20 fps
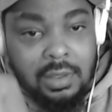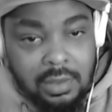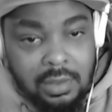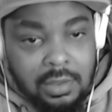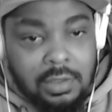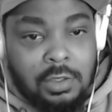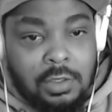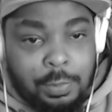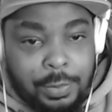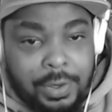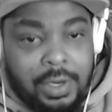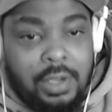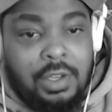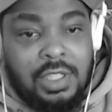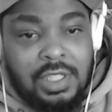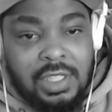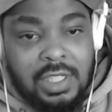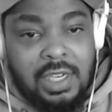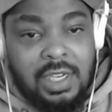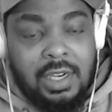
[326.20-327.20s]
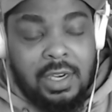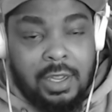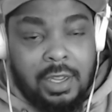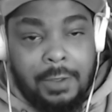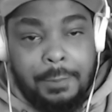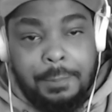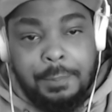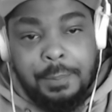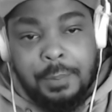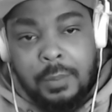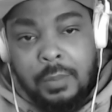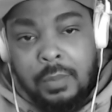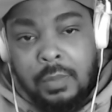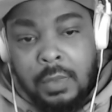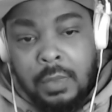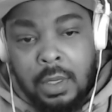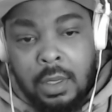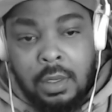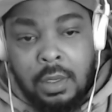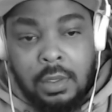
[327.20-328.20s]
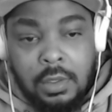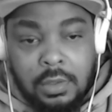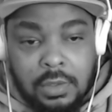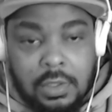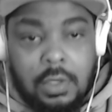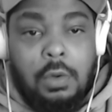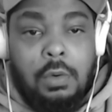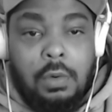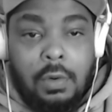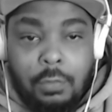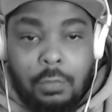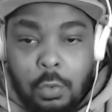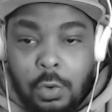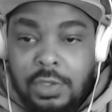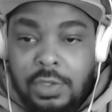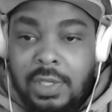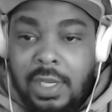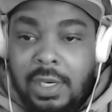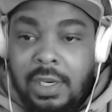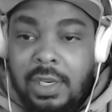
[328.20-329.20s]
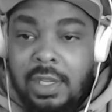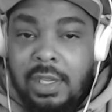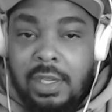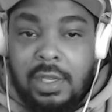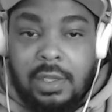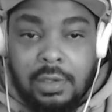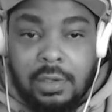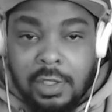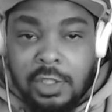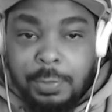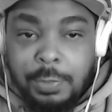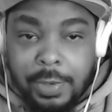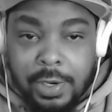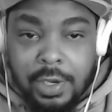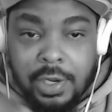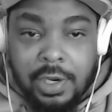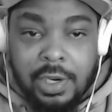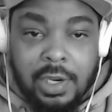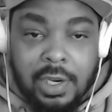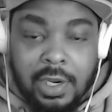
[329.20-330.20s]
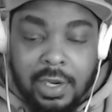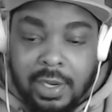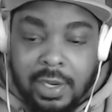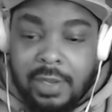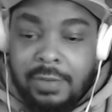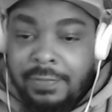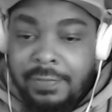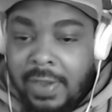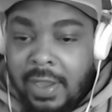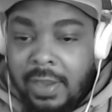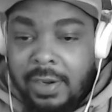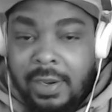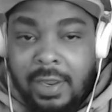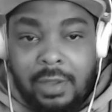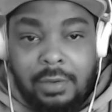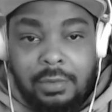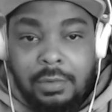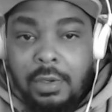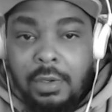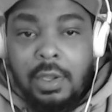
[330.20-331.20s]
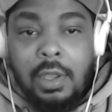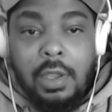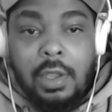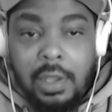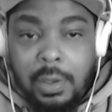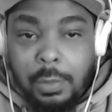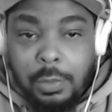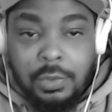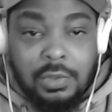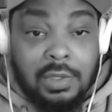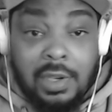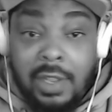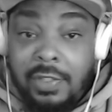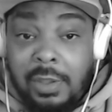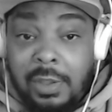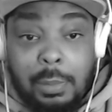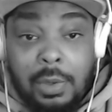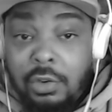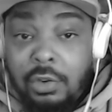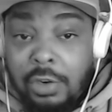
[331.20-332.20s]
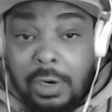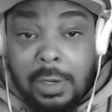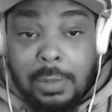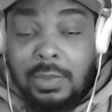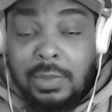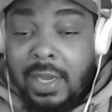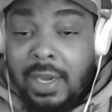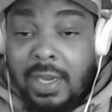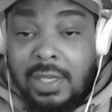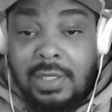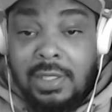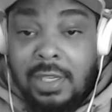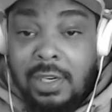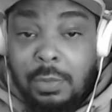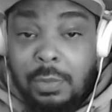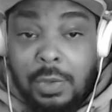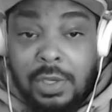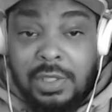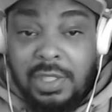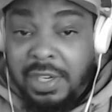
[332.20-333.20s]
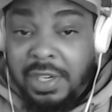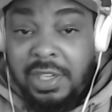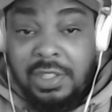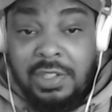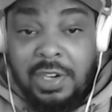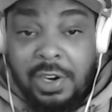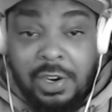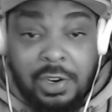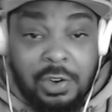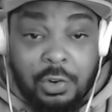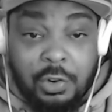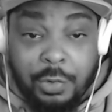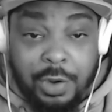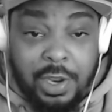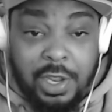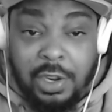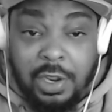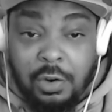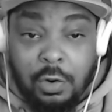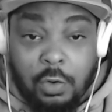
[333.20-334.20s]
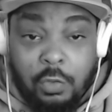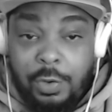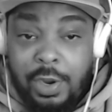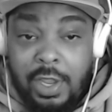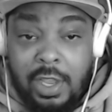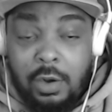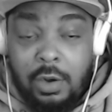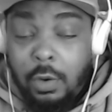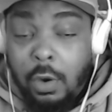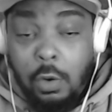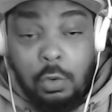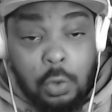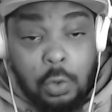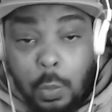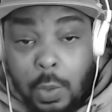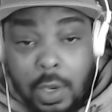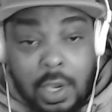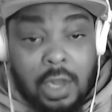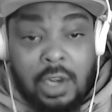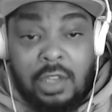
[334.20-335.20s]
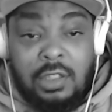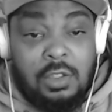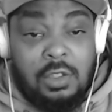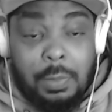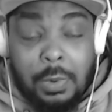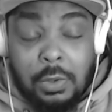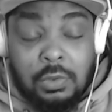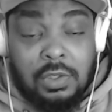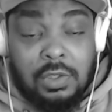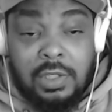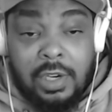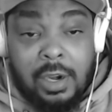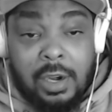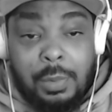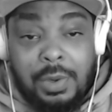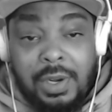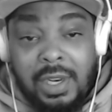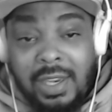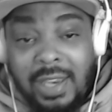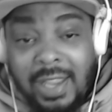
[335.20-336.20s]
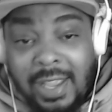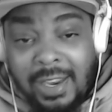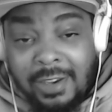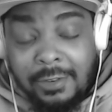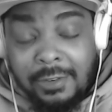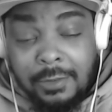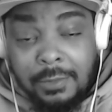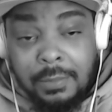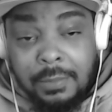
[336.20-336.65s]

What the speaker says: sprinkle the shit in there. So of course they did. They sprinkled it in there. Found out it was nothing but crumbs. Like I said, it didn't turn green or red, or I don't know what color it's supposed to turn, but it didn't.